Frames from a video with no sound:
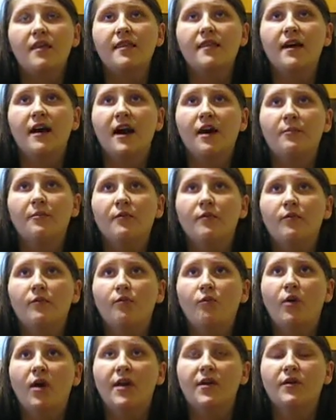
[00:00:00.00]
um,
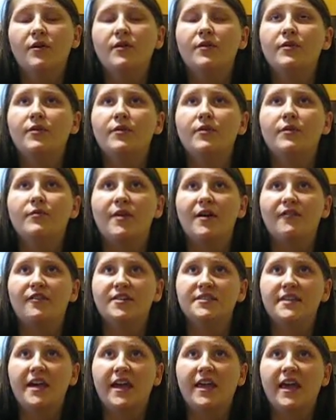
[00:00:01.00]
one
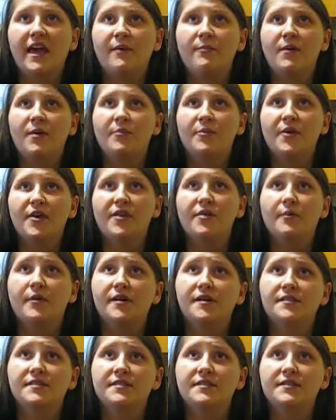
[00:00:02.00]
reference I came up with
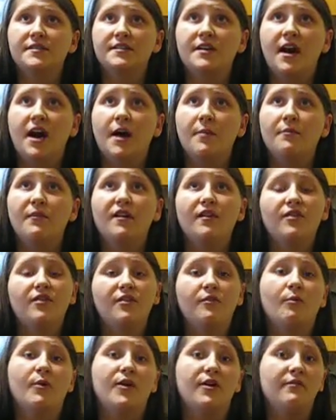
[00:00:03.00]
was um,
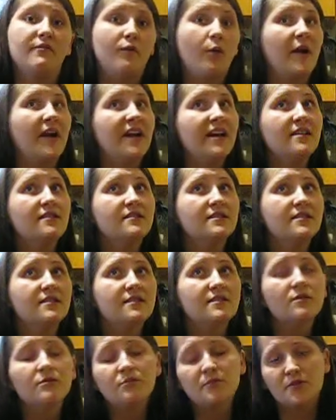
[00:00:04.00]
the word avoidant,
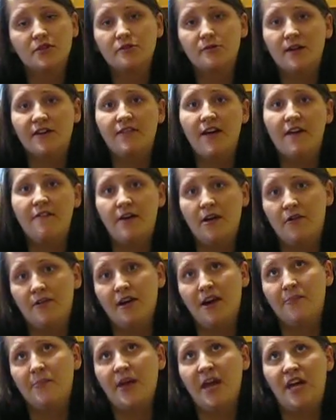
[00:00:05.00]
which like I found
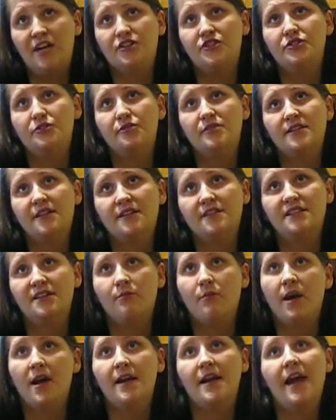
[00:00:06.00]
on page
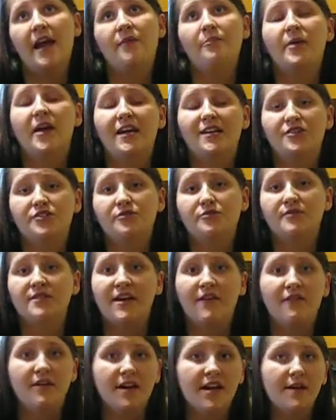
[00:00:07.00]
261 and page
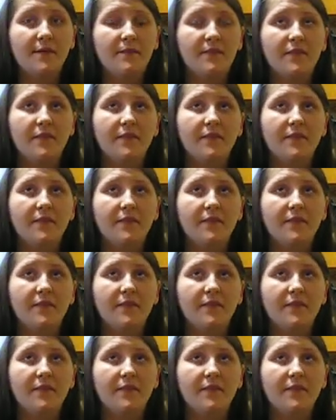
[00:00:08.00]
270.